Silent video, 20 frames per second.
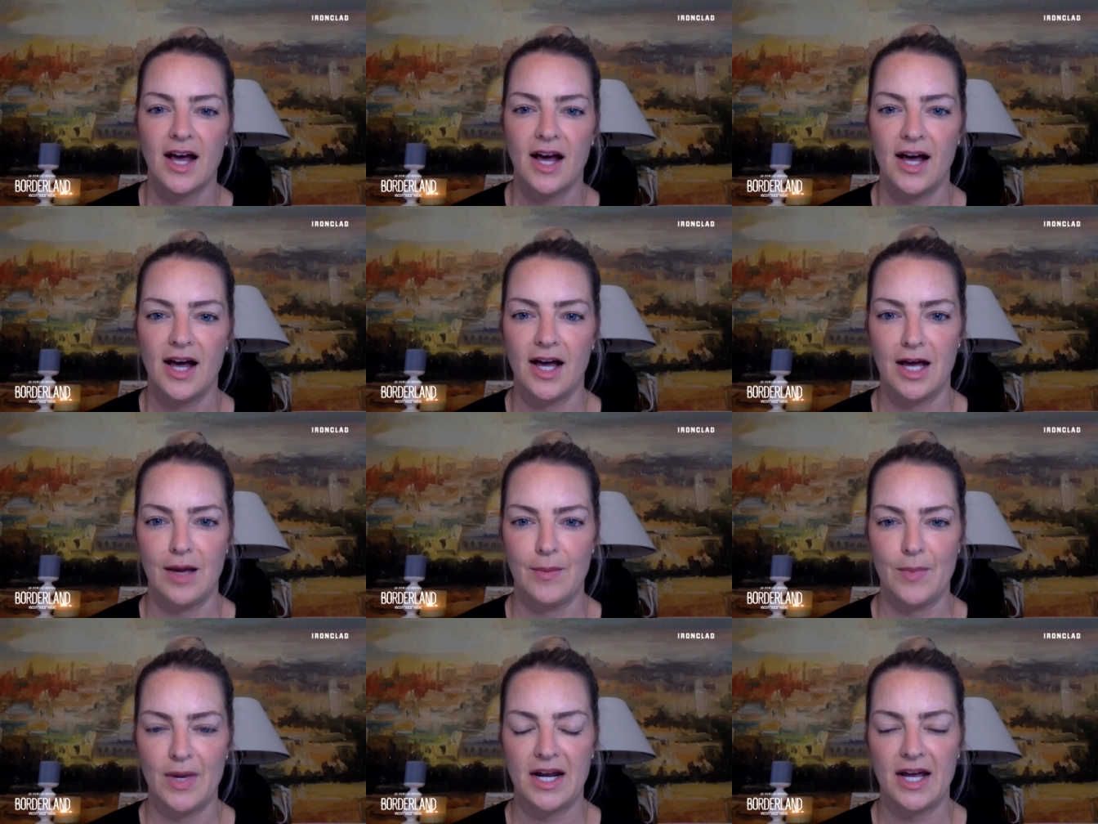
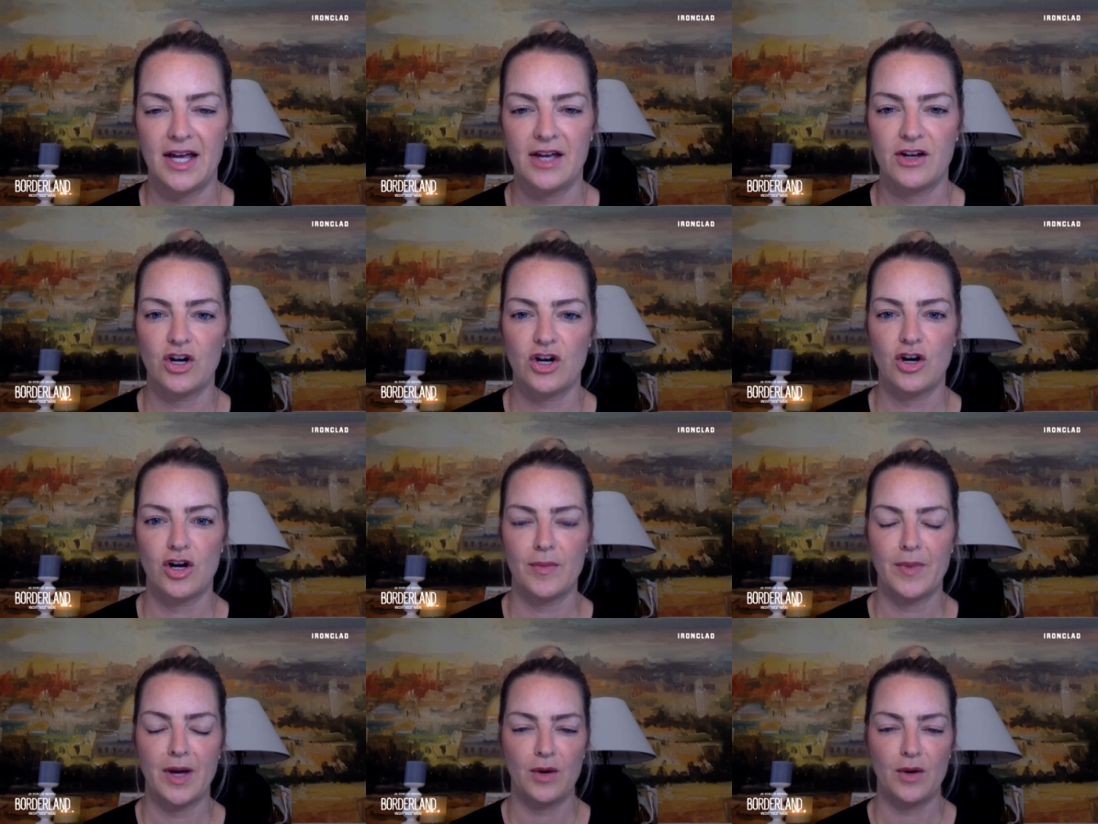Um, and I had
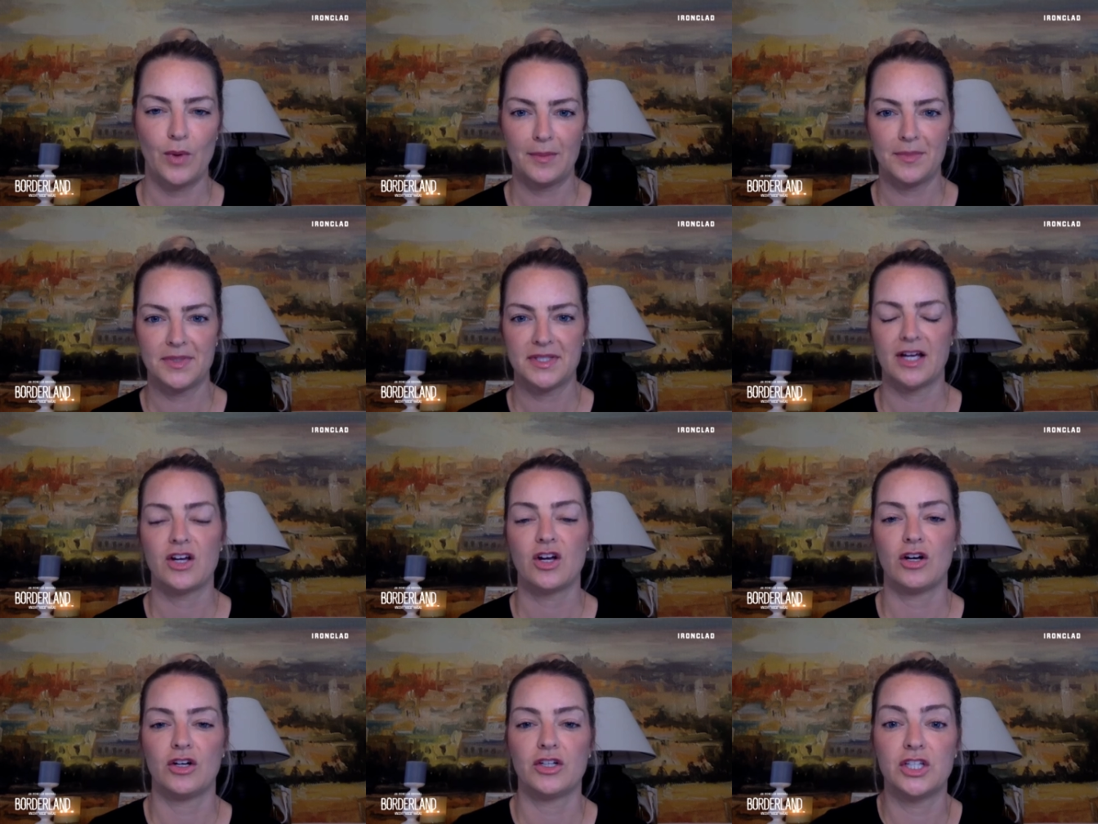heard about a
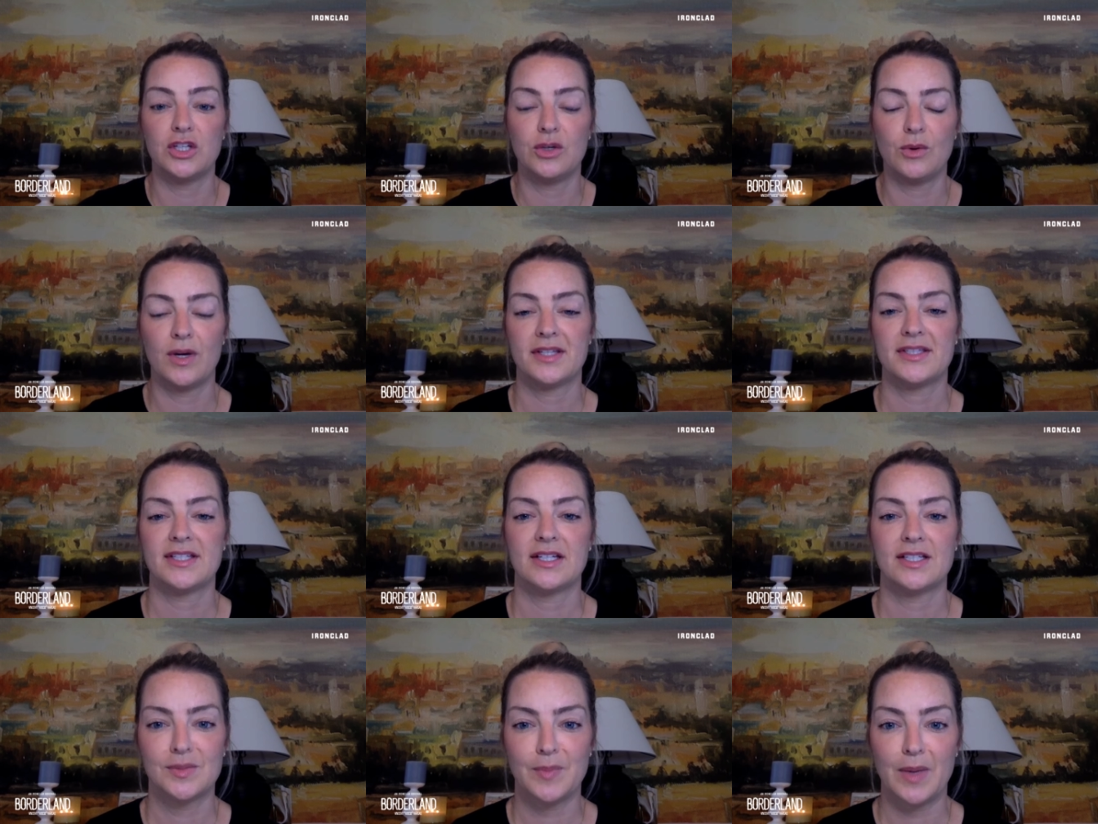website called u s
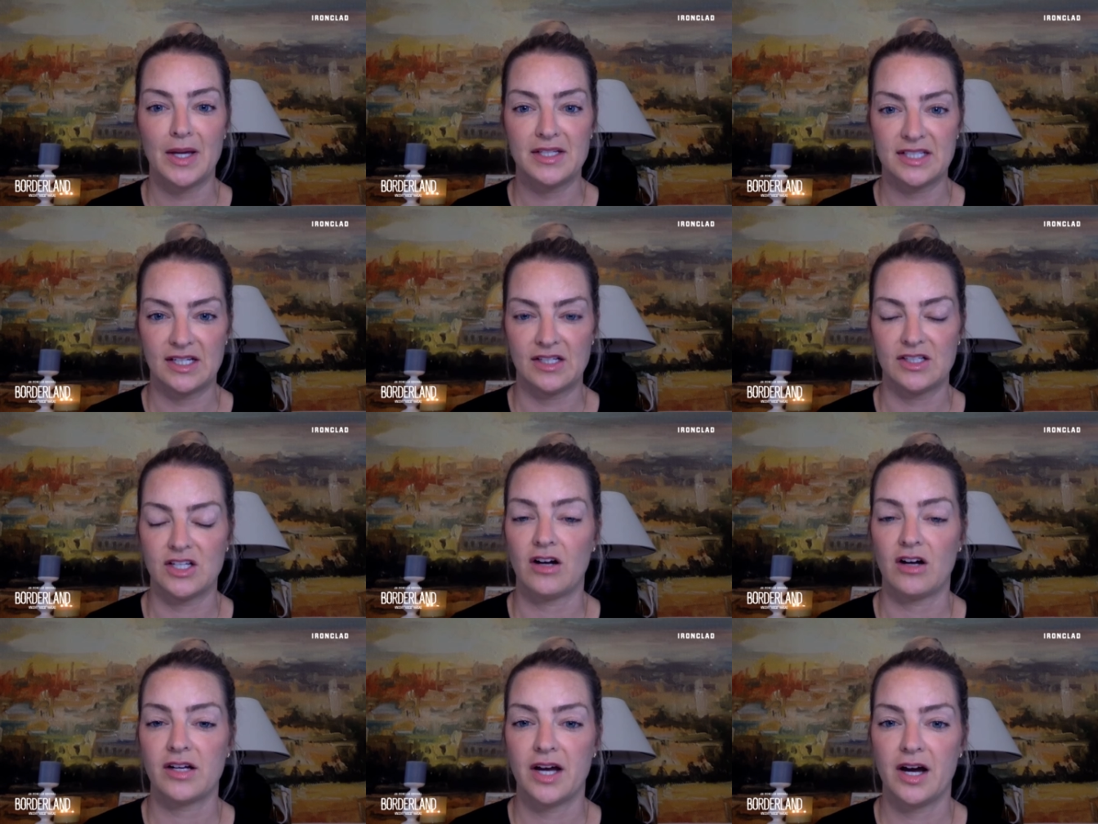a spending
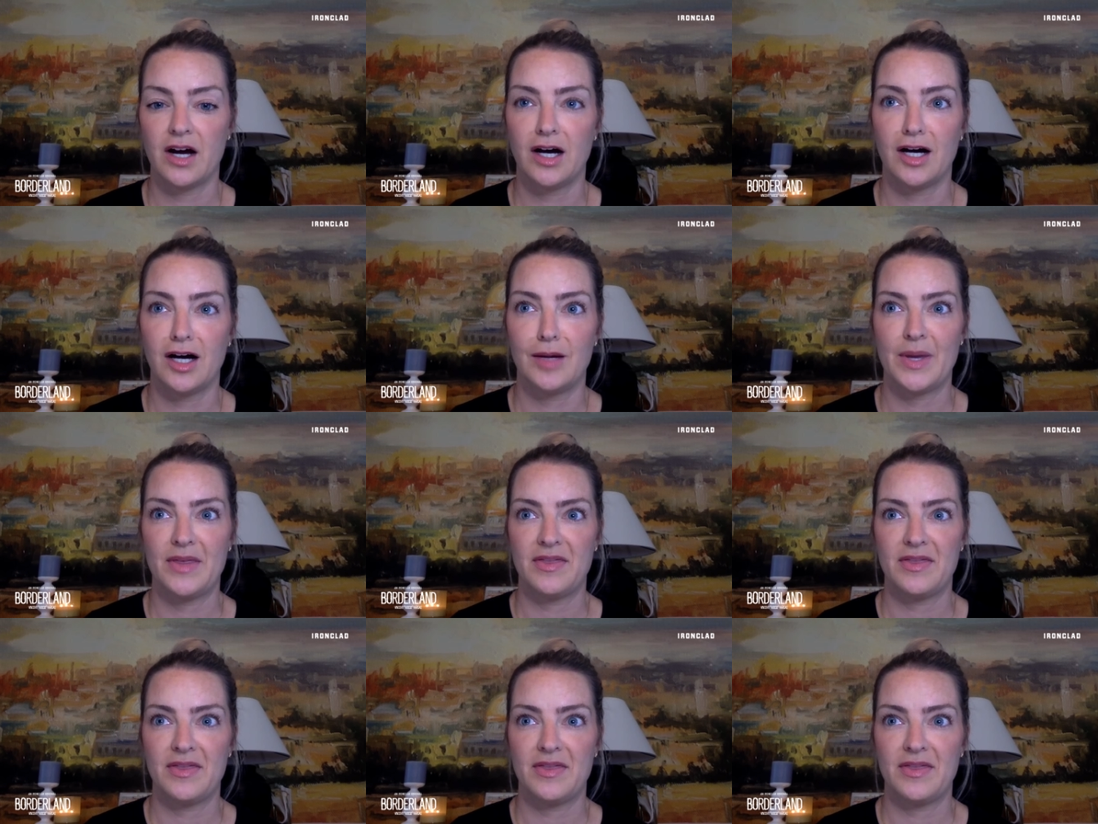dot com.